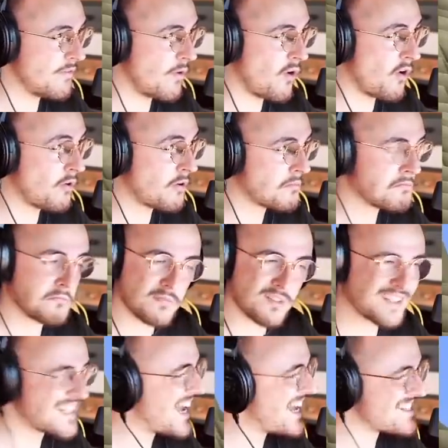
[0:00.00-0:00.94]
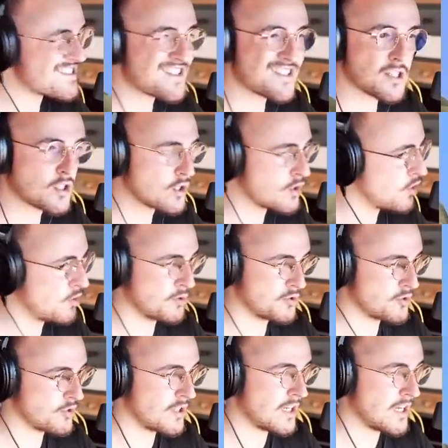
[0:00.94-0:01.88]
4, that's
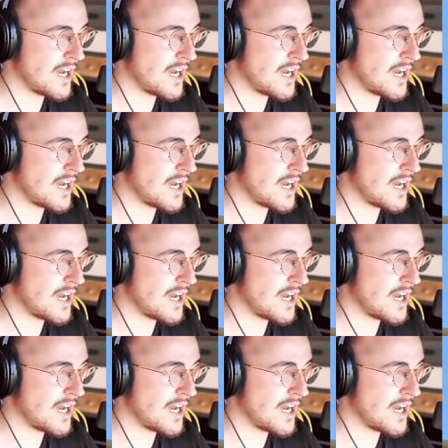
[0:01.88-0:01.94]
good.